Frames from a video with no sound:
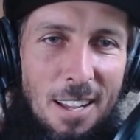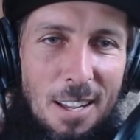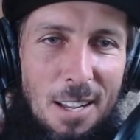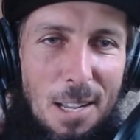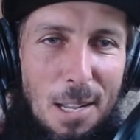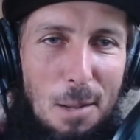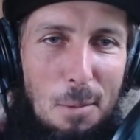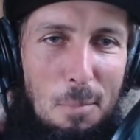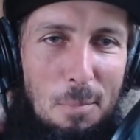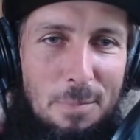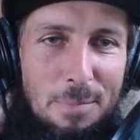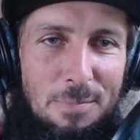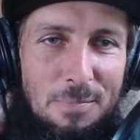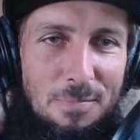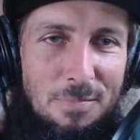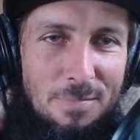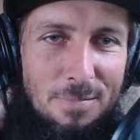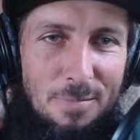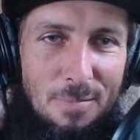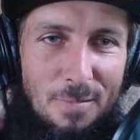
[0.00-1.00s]

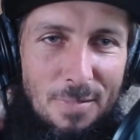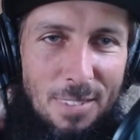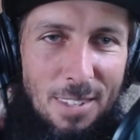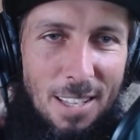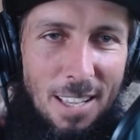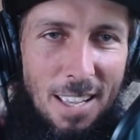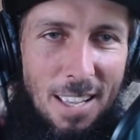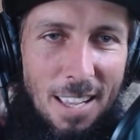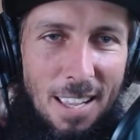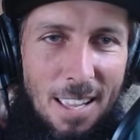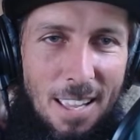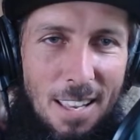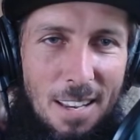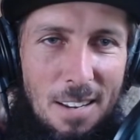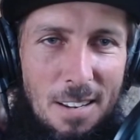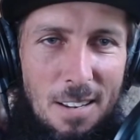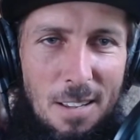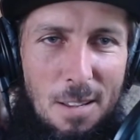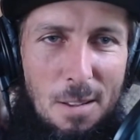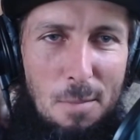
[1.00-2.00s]

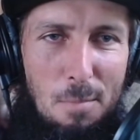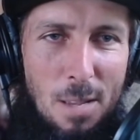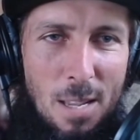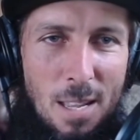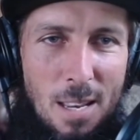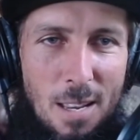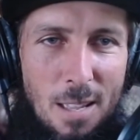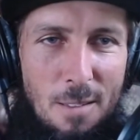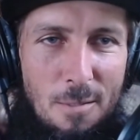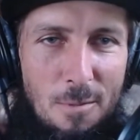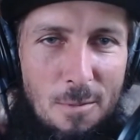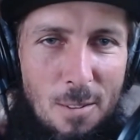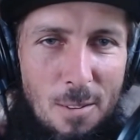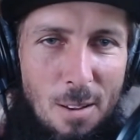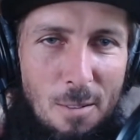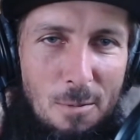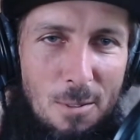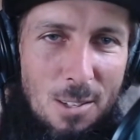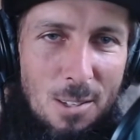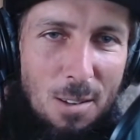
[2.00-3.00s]
Made it.
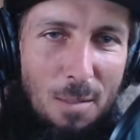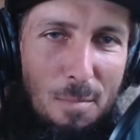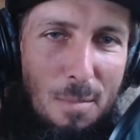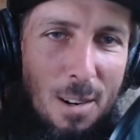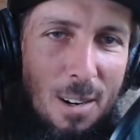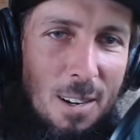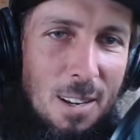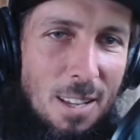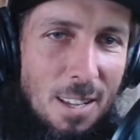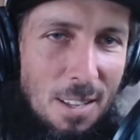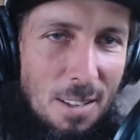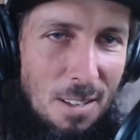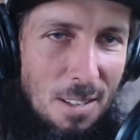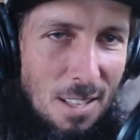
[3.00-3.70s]
Yeah, what's up, Mark?